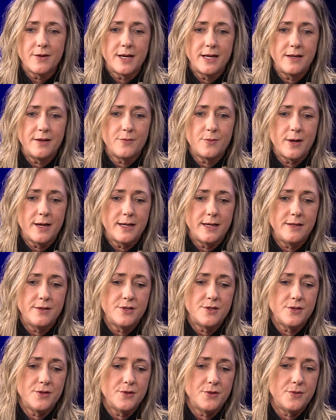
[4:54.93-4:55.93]
getting ready
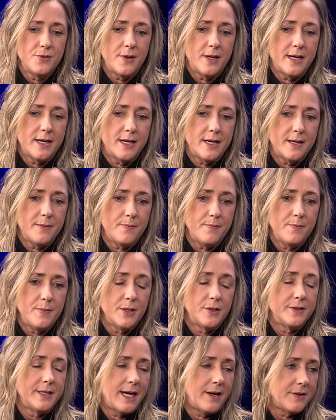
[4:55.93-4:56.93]
to
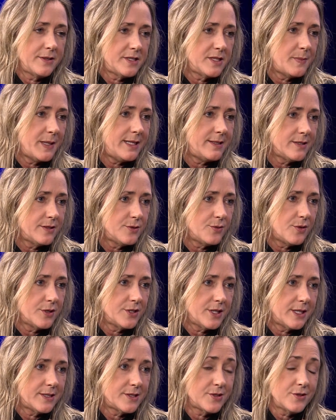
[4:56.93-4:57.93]
build out a space in
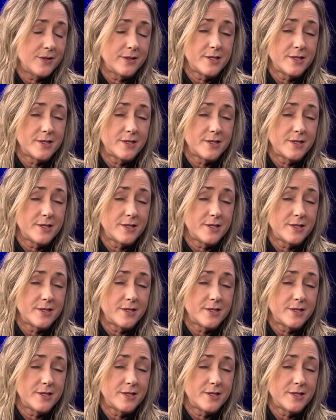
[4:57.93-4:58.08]
Dorchester.